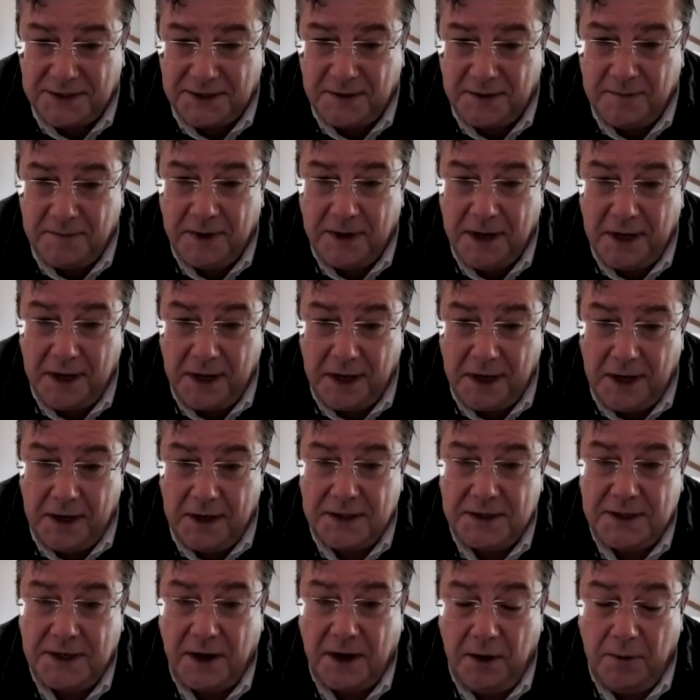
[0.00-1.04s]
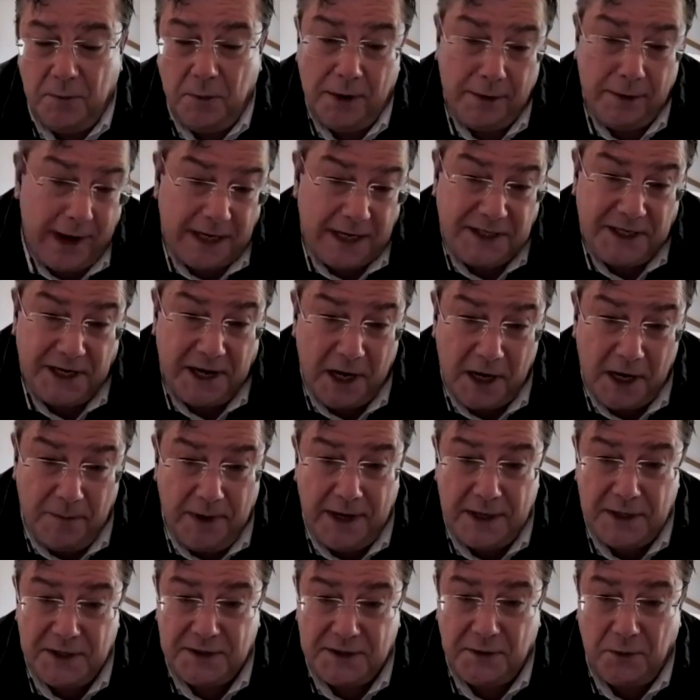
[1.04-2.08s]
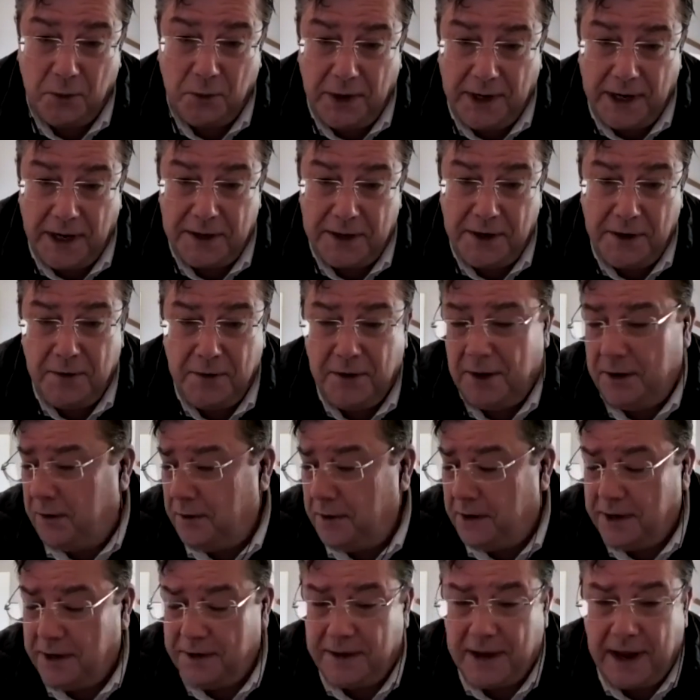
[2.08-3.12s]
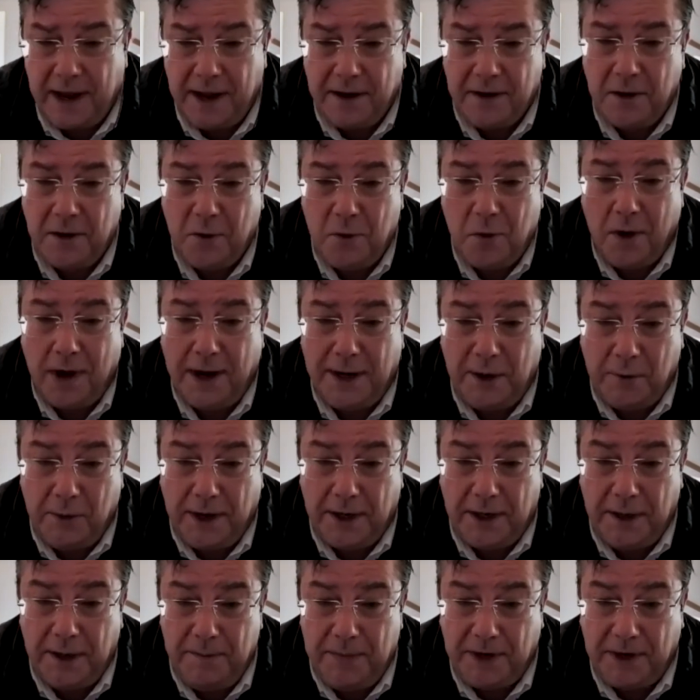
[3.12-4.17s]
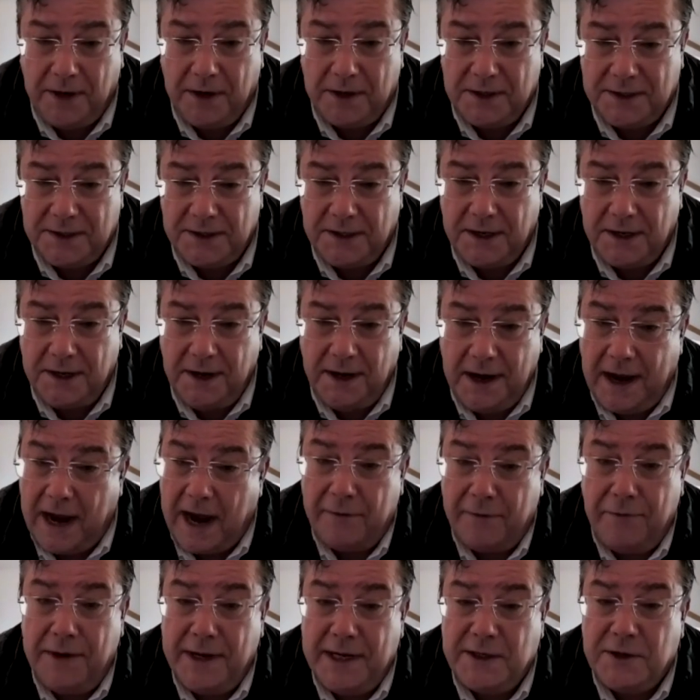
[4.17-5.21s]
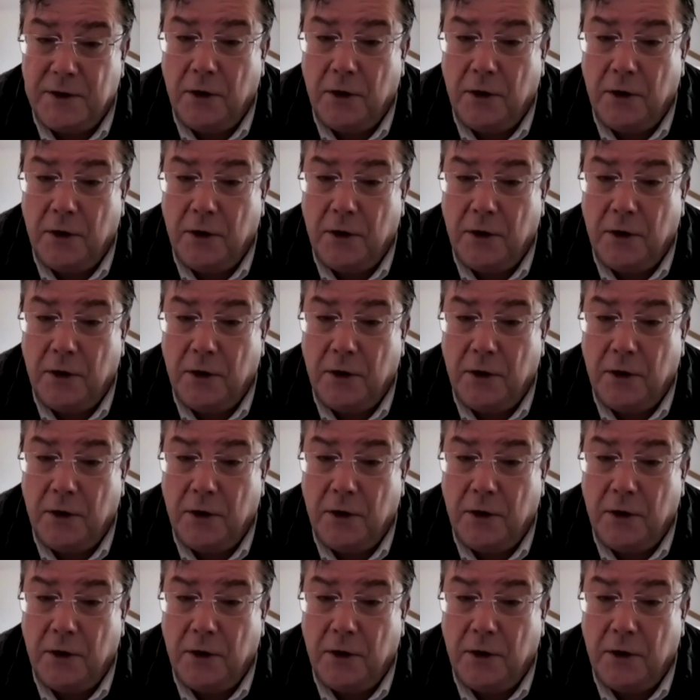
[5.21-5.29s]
conventional system. So we're actually going to be installing a new glue unit there quite quickly, because